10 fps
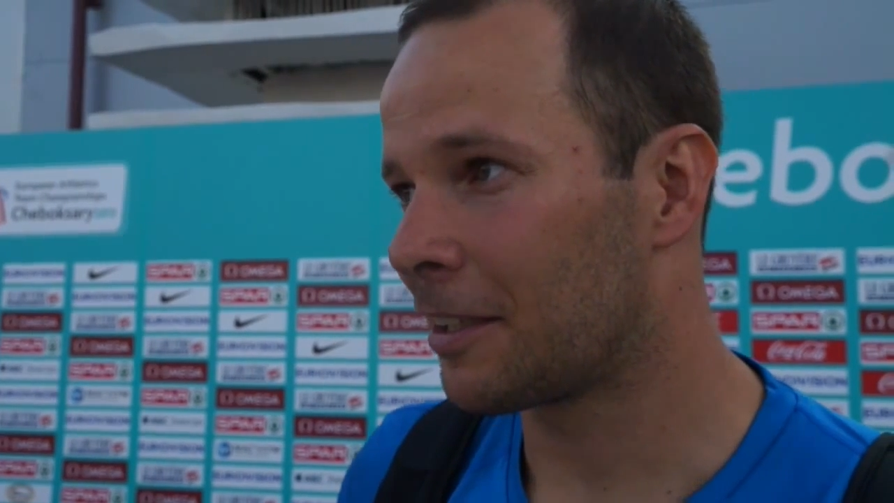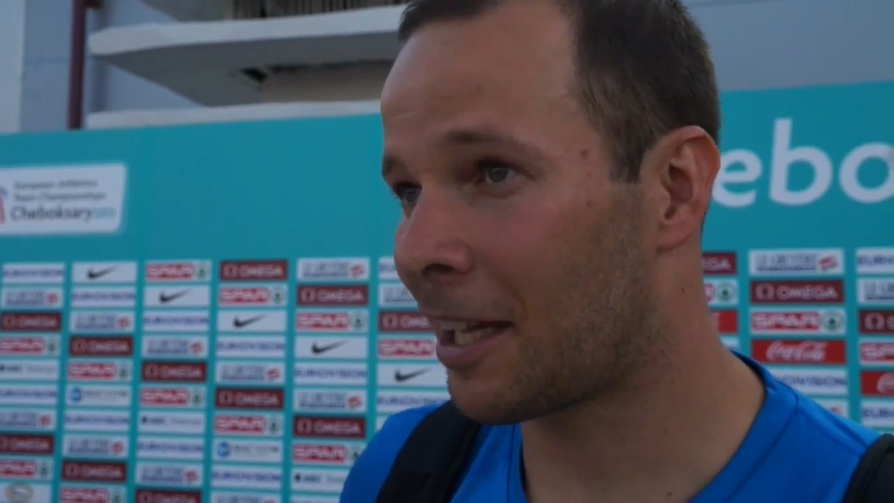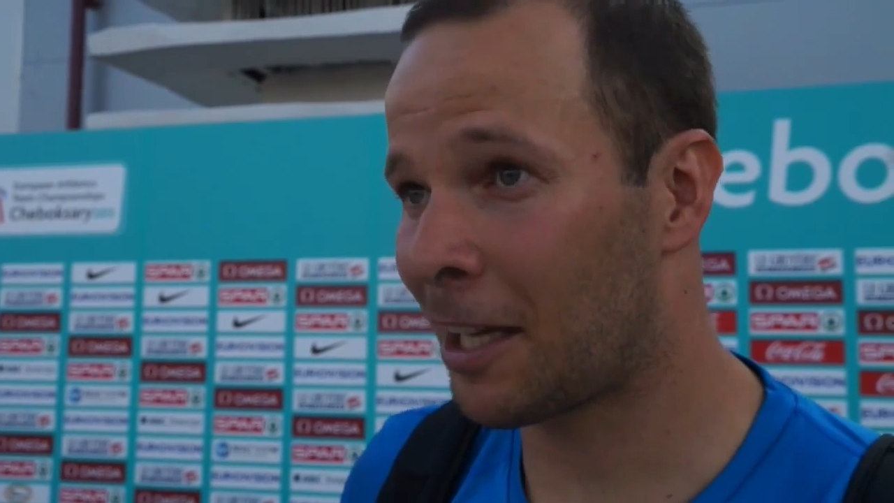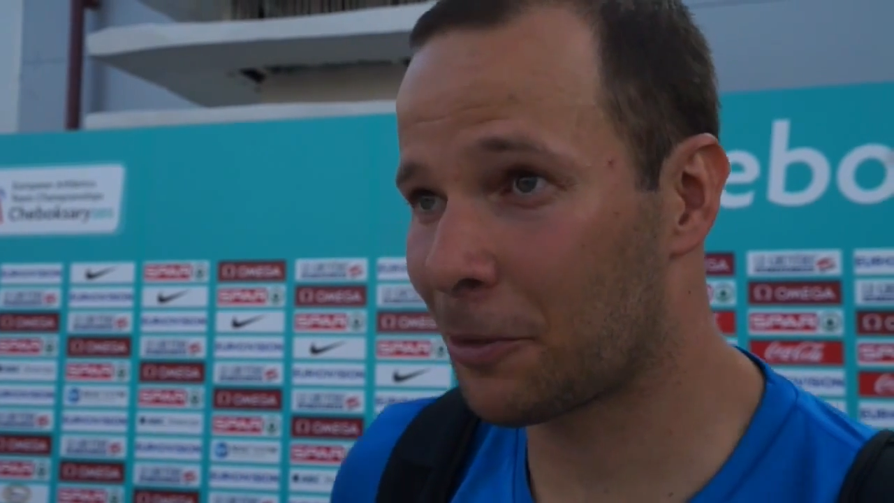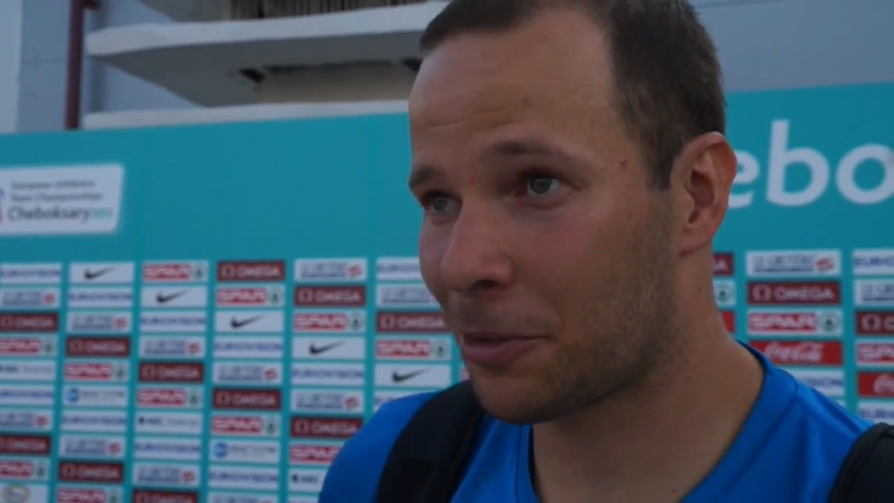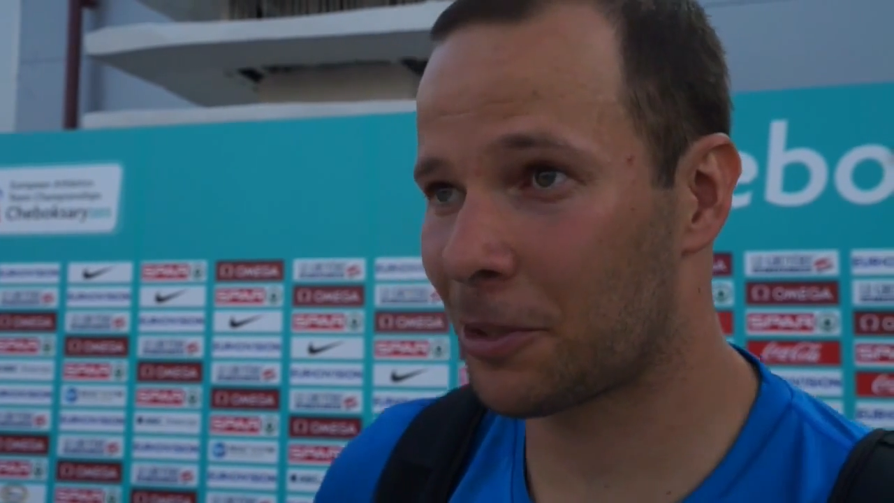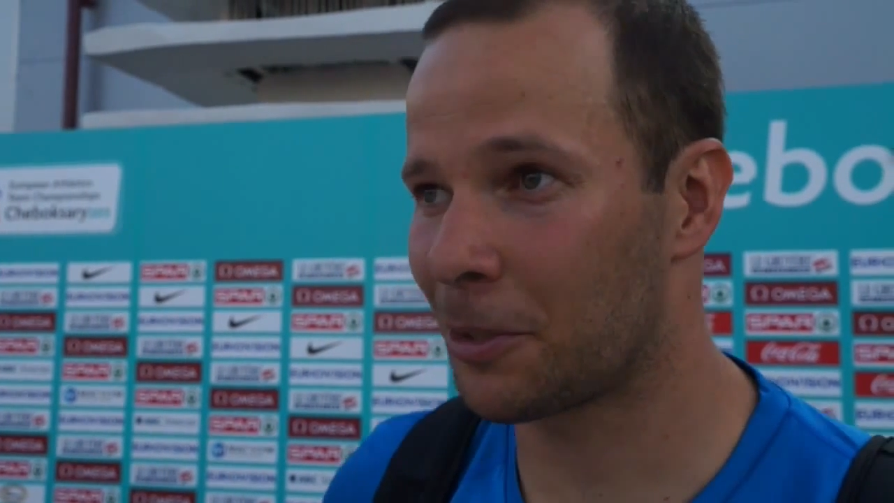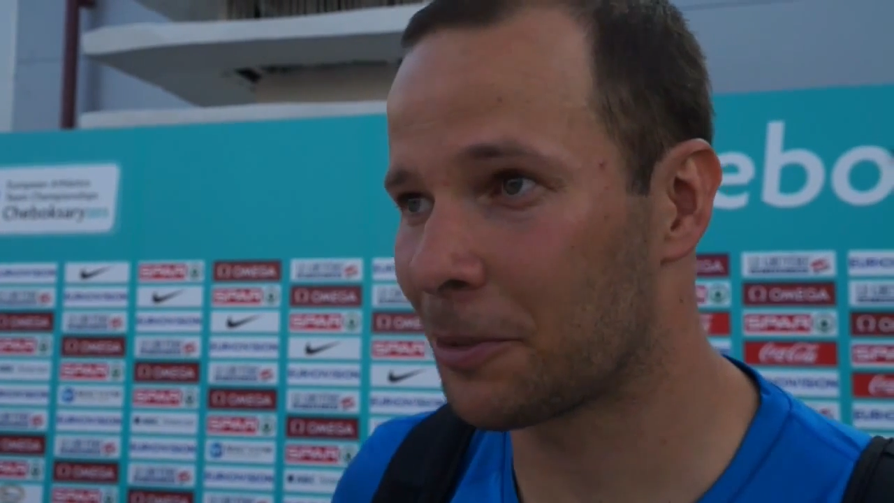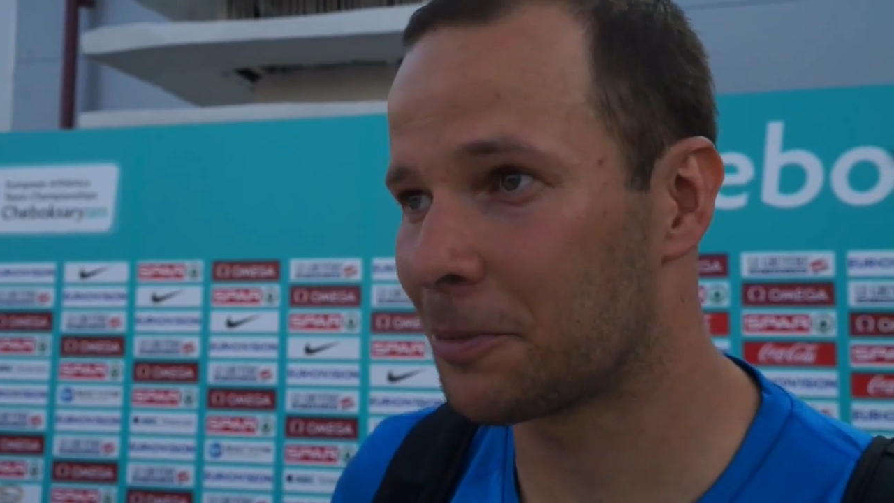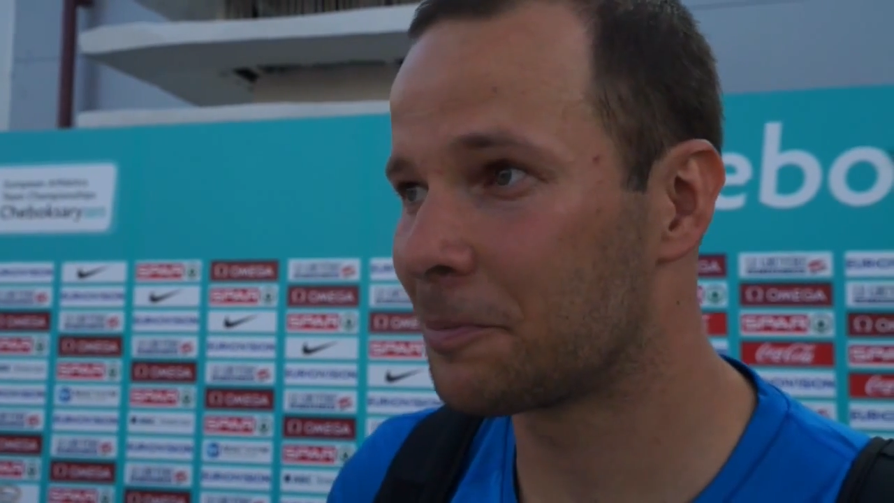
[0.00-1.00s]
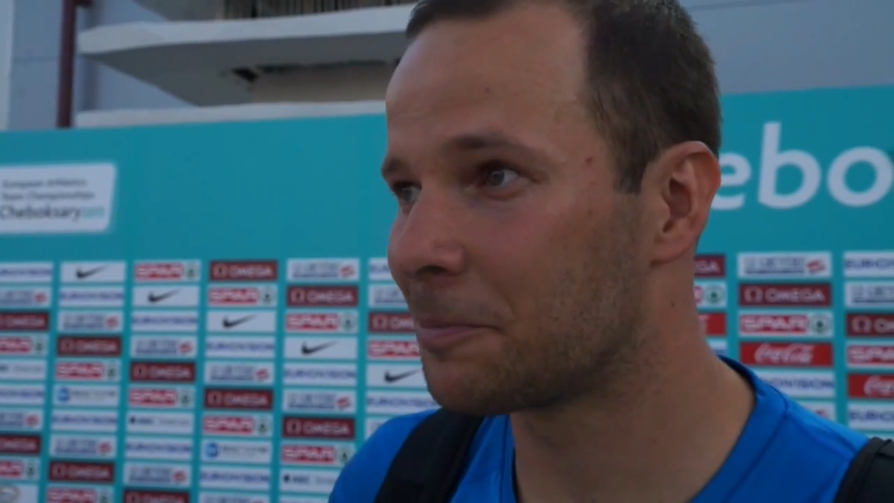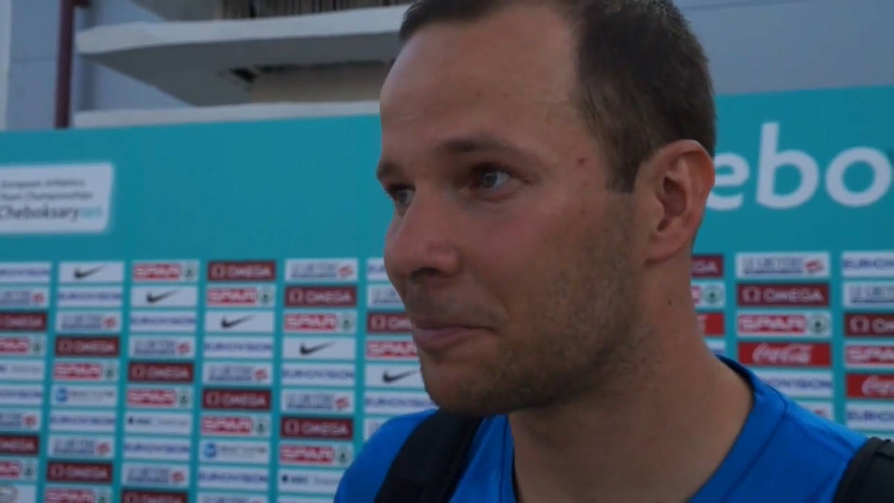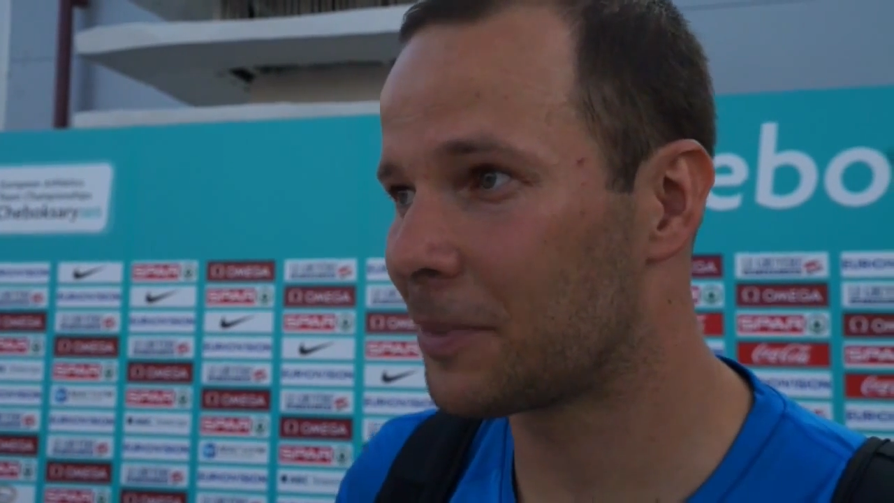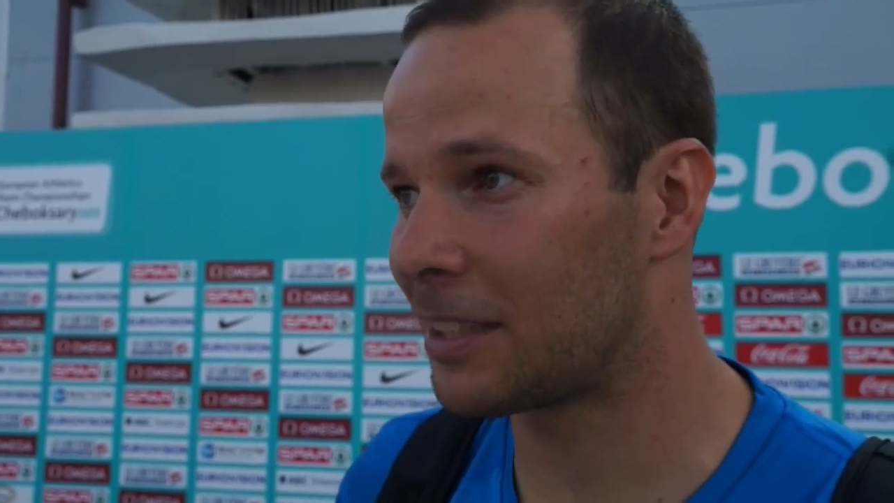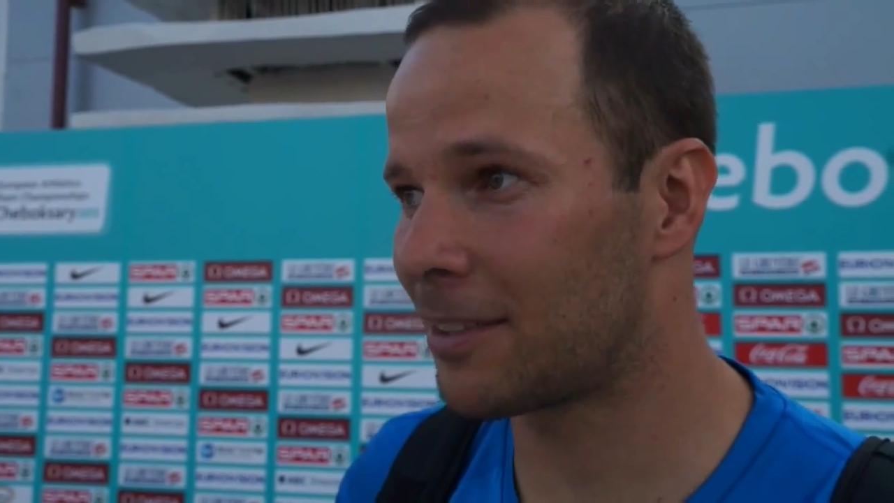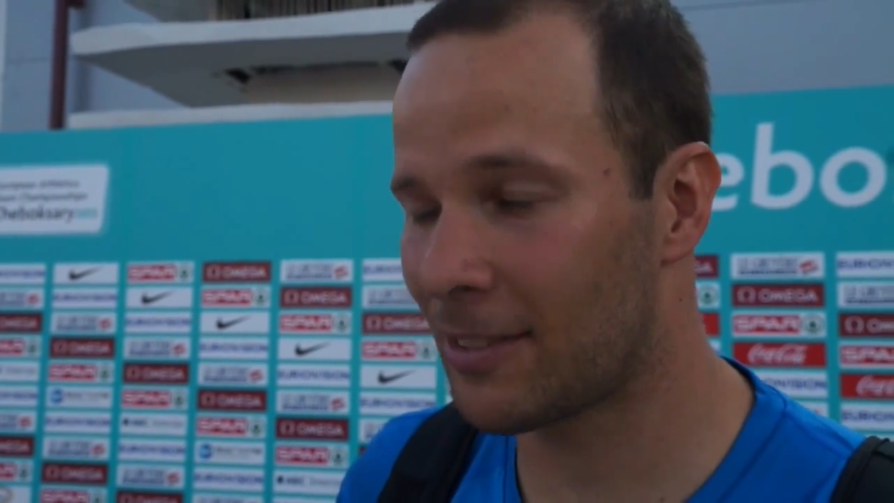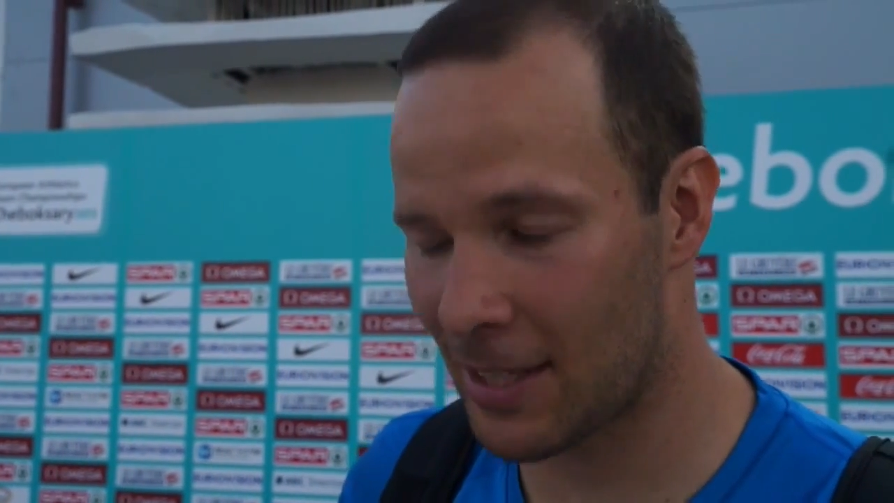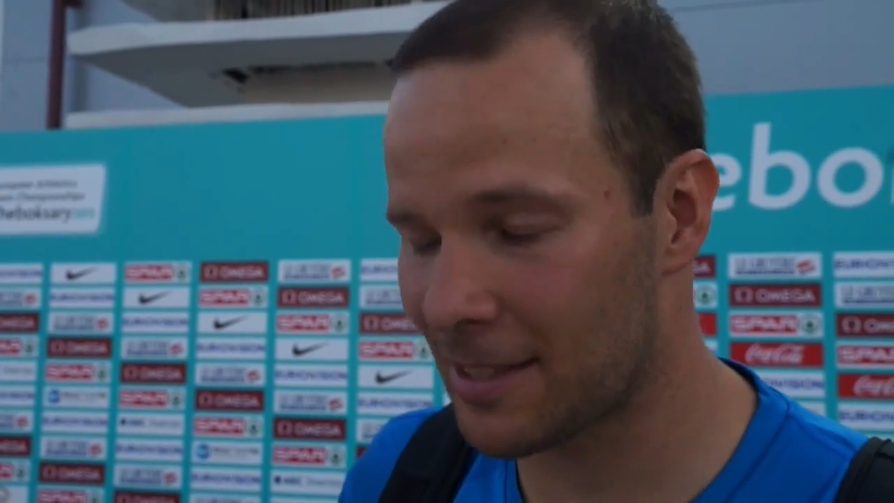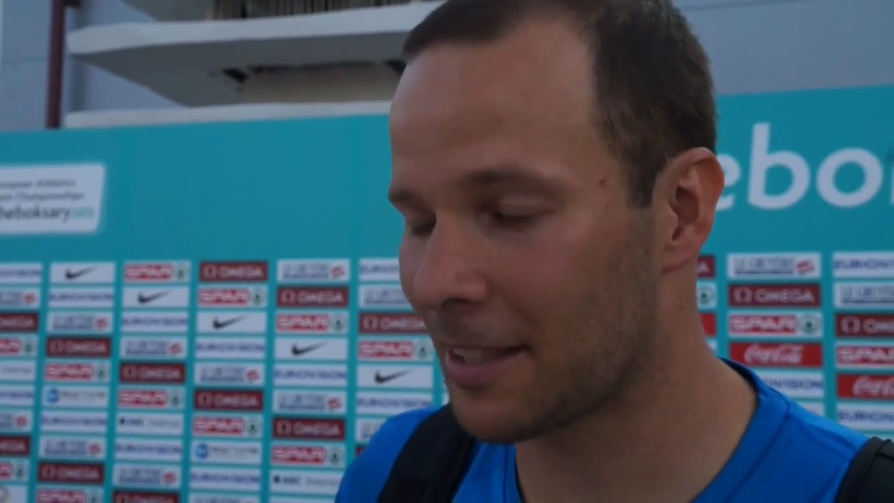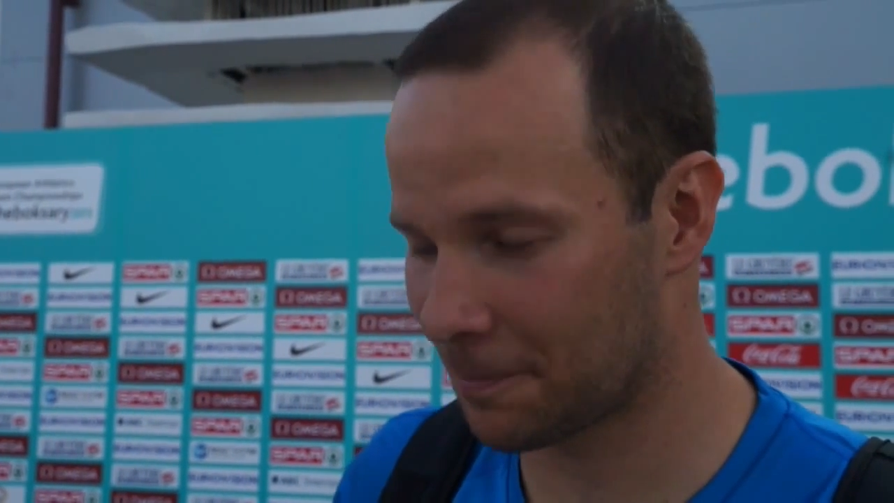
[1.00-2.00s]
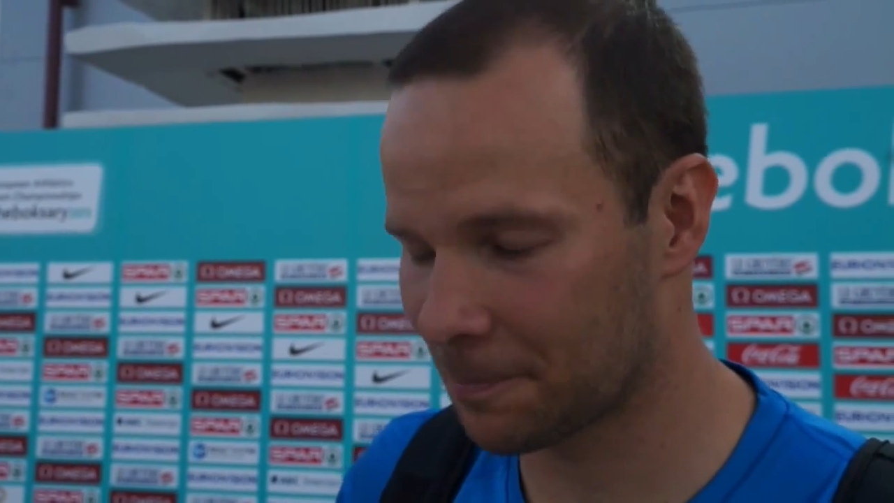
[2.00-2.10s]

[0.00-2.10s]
now, so it's interesting.